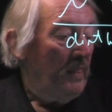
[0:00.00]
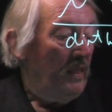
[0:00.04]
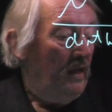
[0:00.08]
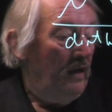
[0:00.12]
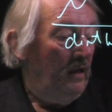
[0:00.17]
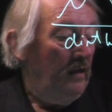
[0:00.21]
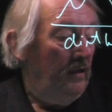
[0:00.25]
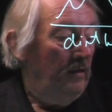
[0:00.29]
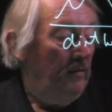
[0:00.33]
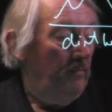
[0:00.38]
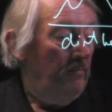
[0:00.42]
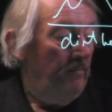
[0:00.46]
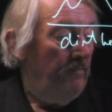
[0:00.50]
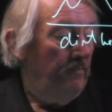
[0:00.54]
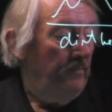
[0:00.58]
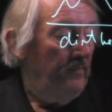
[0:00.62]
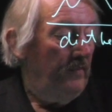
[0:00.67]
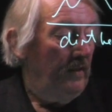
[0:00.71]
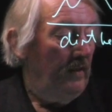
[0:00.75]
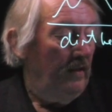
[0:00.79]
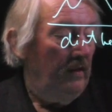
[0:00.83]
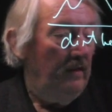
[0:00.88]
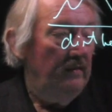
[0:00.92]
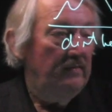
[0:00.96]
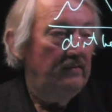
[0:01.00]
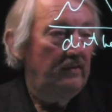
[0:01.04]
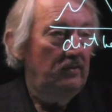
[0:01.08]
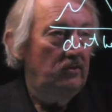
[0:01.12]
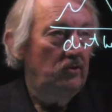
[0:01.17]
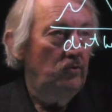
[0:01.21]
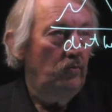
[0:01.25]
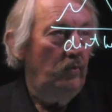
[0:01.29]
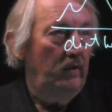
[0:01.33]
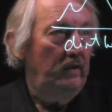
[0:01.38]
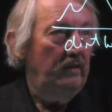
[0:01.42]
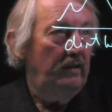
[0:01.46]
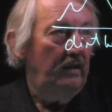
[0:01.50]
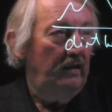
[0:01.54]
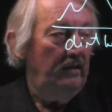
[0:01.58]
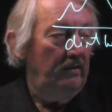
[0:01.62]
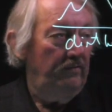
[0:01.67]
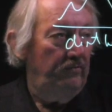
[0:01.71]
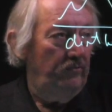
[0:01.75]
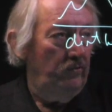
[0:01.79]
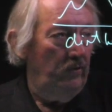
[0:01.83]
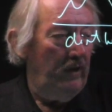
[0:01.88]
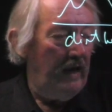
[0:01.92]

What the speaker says: in such a way that if you